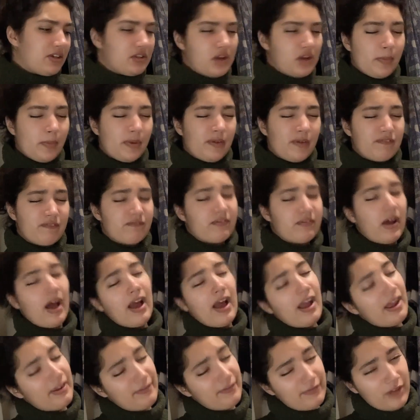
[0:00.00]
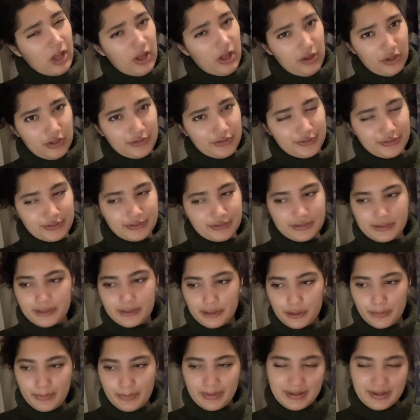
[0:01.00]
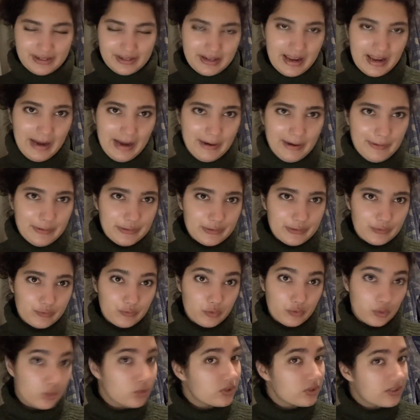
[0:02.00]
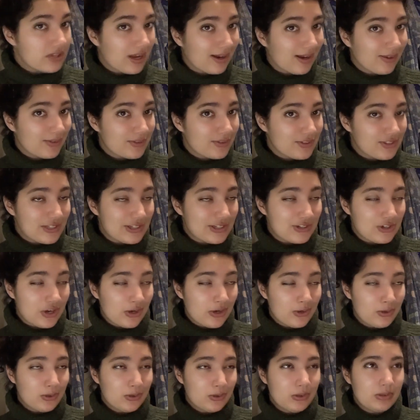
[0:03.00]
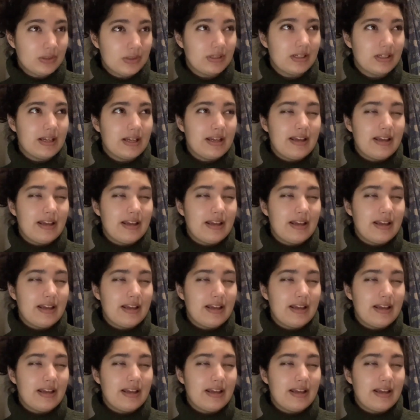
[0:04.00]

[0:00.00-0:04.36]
Number 5, slurping and food sounds in general.